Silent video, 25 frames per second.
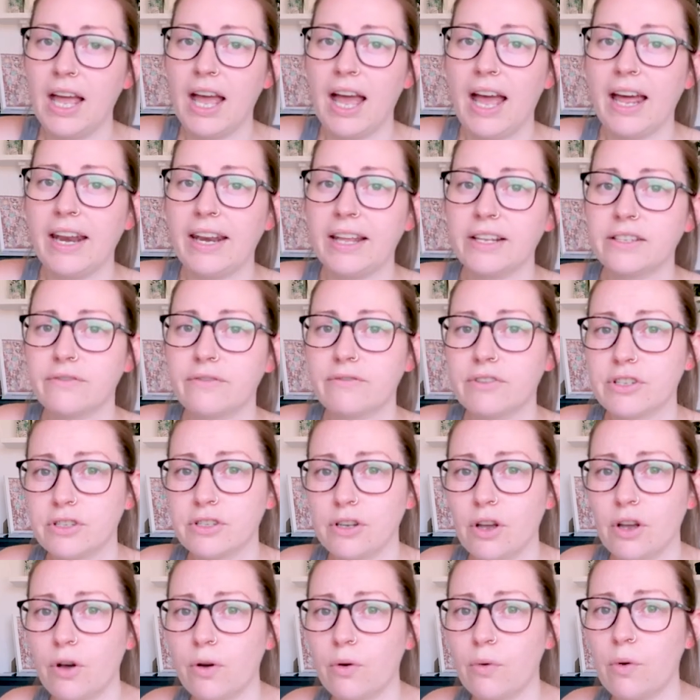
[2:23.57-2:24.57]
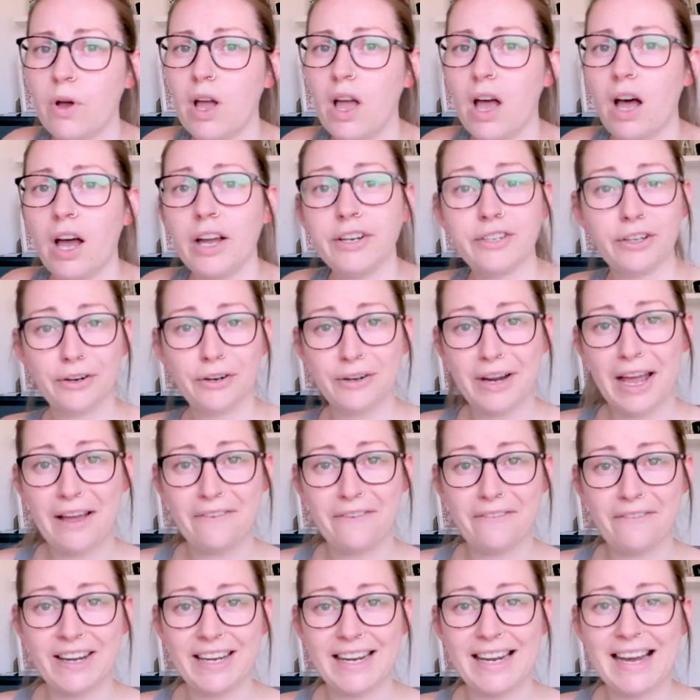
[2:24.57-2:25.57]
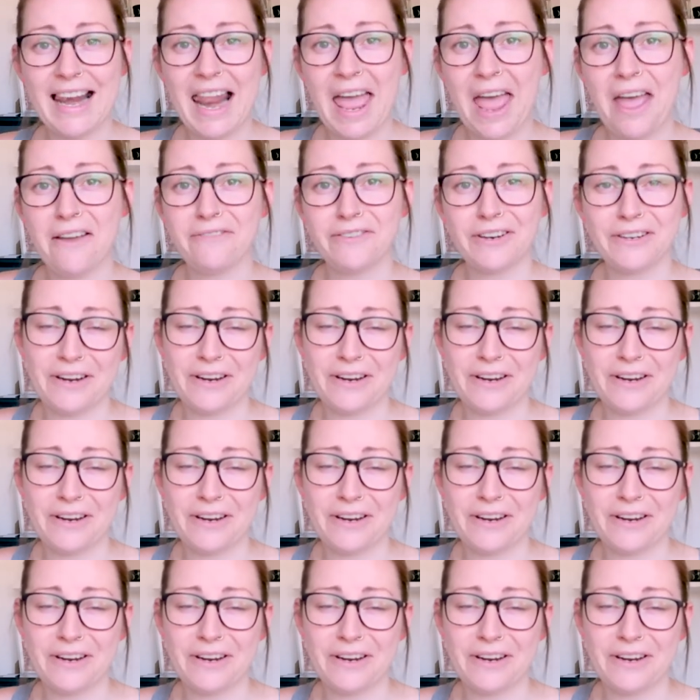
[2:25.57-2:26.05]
and as a result, I don't have any left.